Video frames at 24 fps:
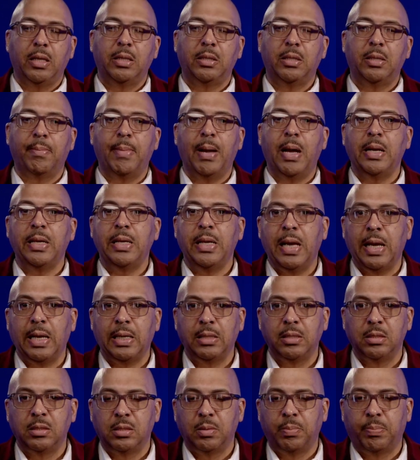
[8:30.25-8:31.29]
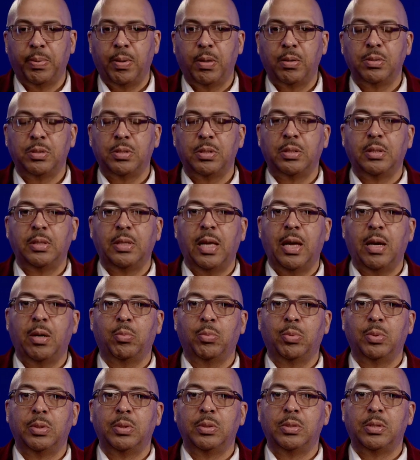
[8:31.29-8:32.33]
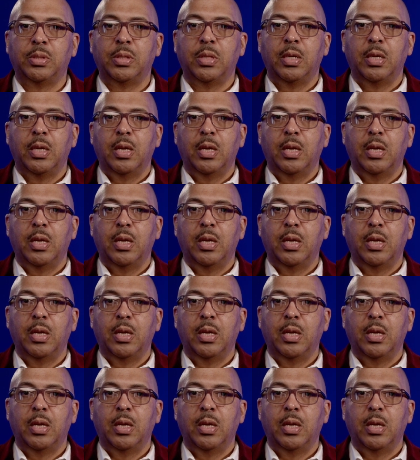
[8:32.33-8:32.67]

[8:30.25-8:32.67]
A demoniac is a person that was